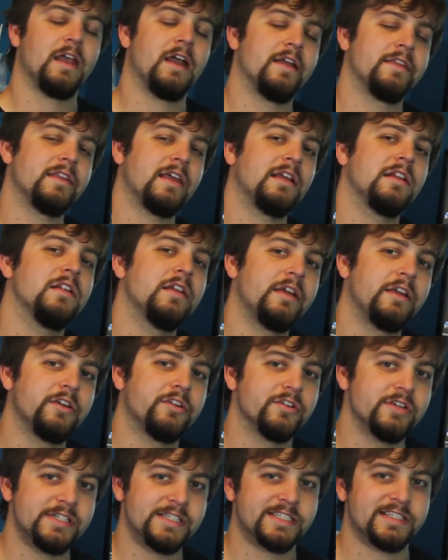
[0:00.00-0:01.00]
And that'll
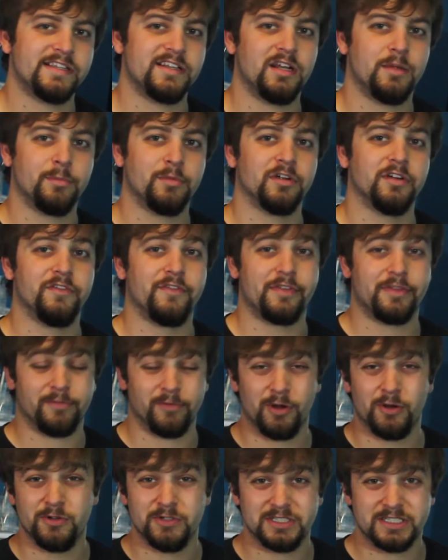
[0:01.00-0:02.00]
increase the number of
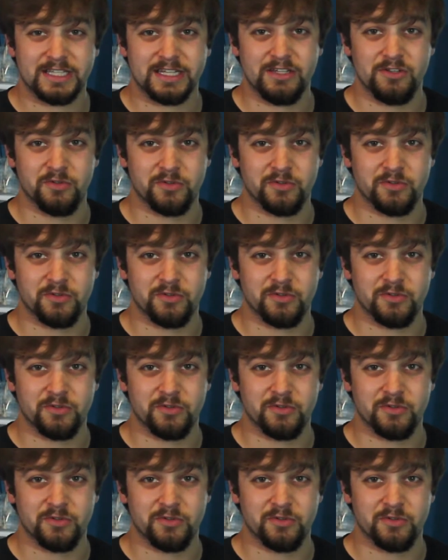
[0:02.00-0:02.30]
throws that